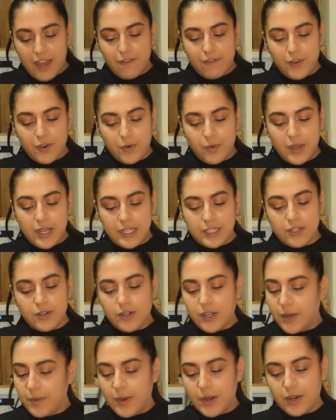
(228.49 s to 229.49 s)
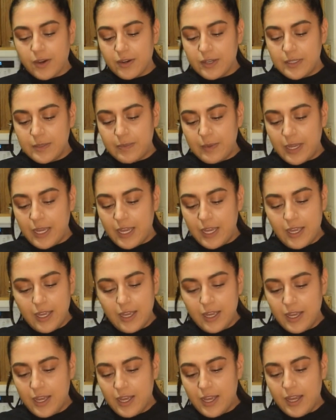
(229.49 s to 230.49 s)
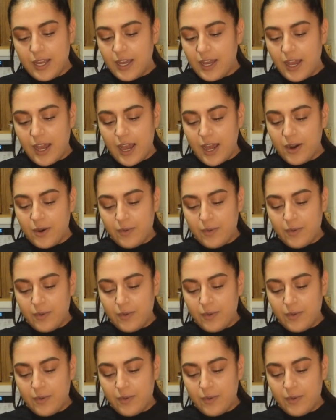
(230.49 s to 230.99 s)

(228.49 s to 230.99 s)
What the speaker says: If your wings don't come out crispy, I